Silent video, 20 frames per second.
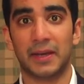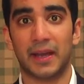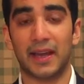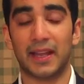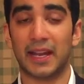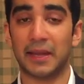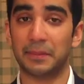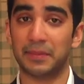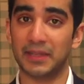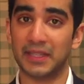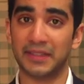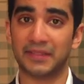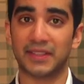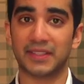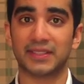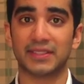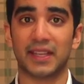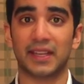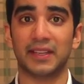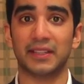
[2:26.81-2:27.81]
And I believe that
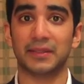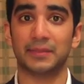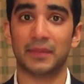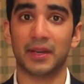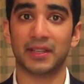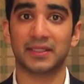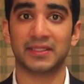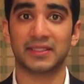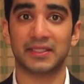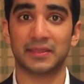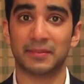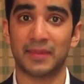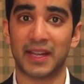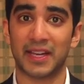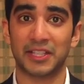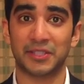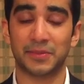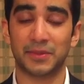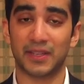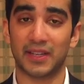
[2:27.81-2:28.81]
studying the Masters in
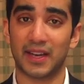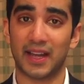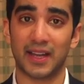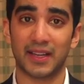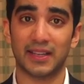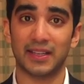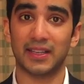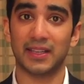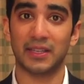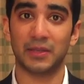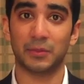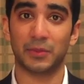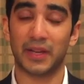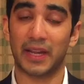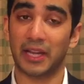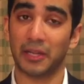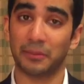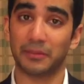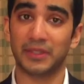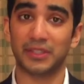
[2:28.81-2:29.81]
Management at IE would
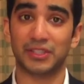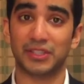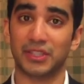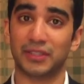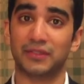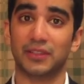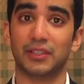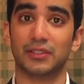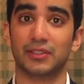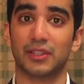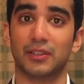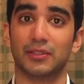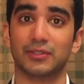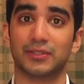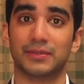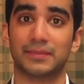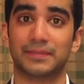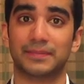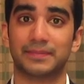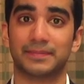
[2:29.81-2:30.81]
help me achieve those
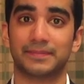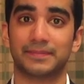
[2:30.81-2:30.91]
goals.